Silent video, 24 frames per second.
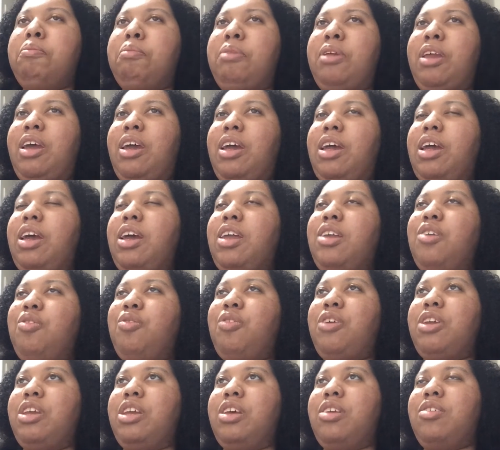But I kind of
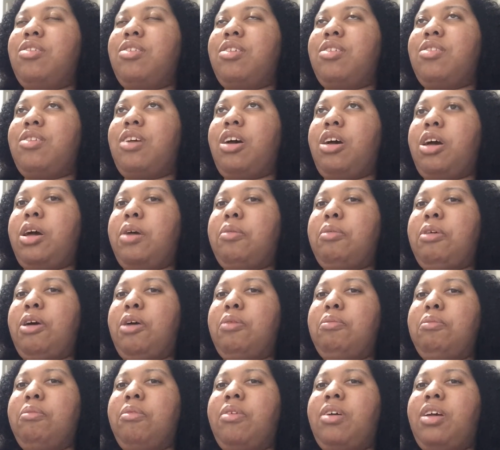wanted to talk
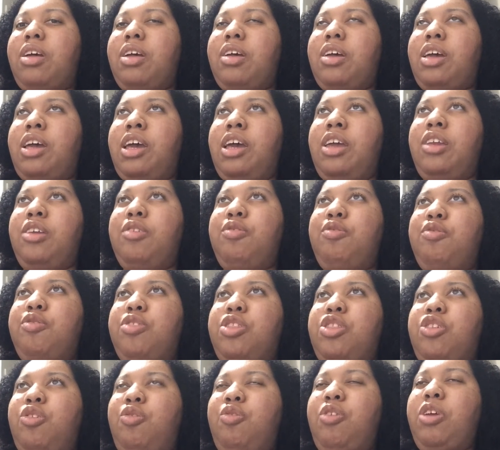about kind of
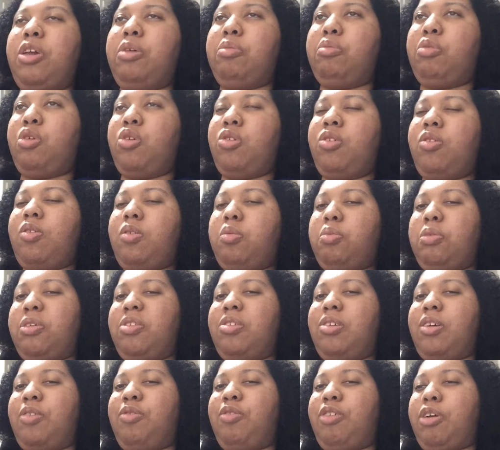three more
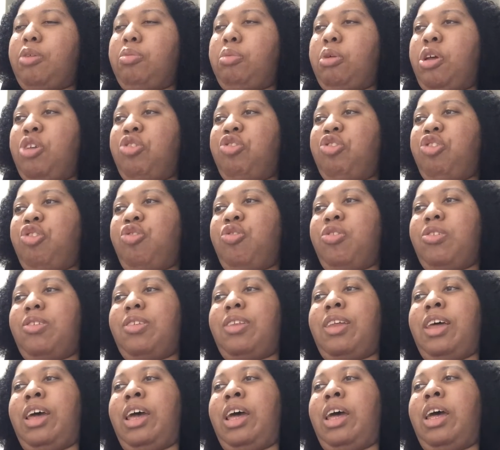specific pressures
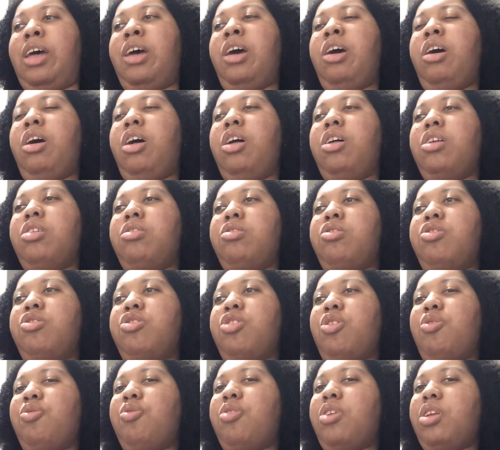that
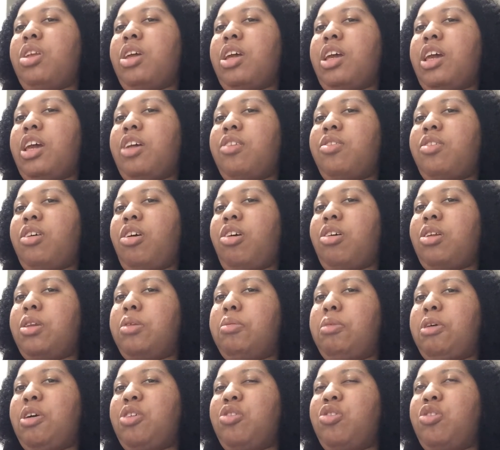don't really get talked
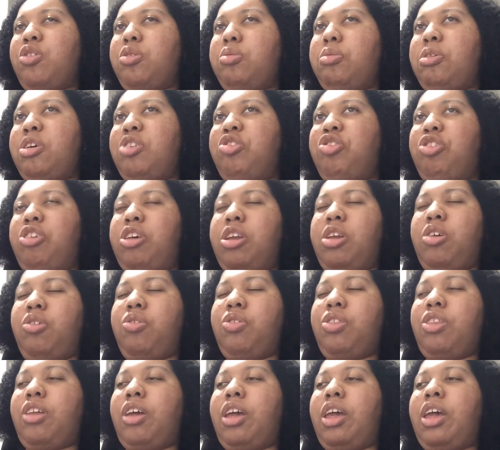about too much, I
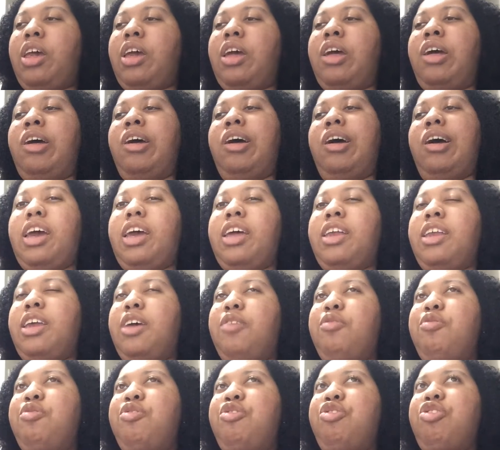don't think. And
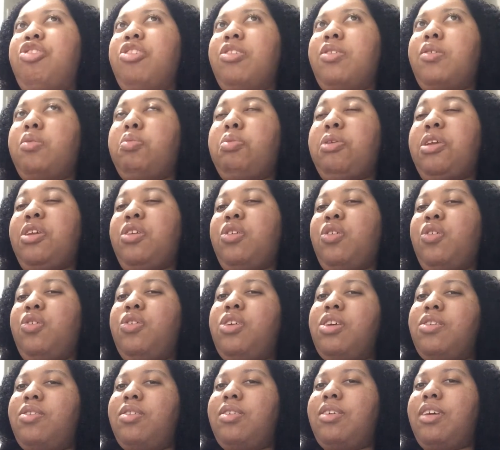I've just been
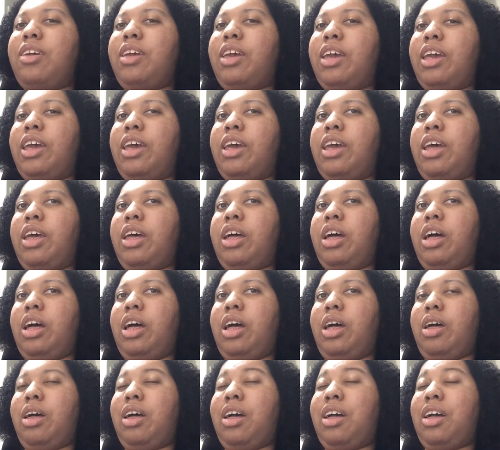noticing it
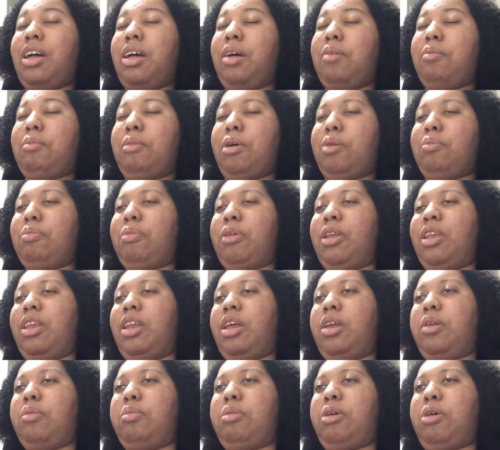uh, come up a
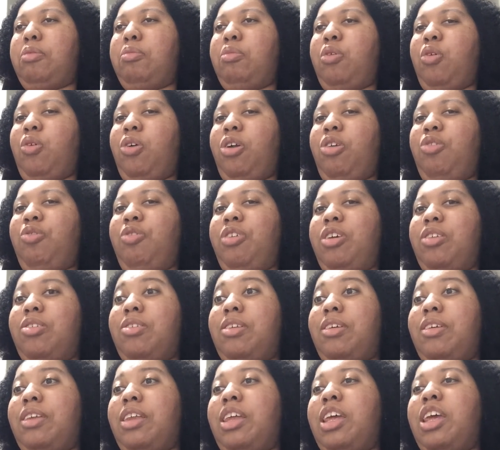little bit more
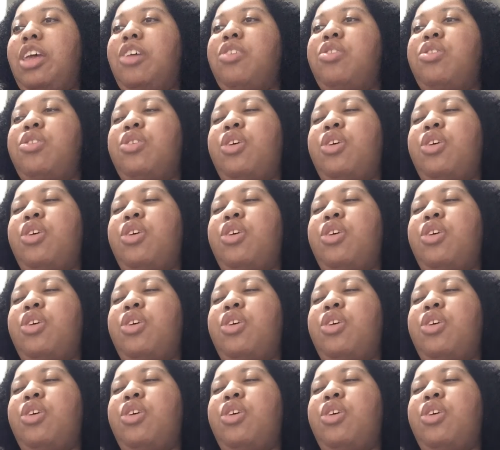recently.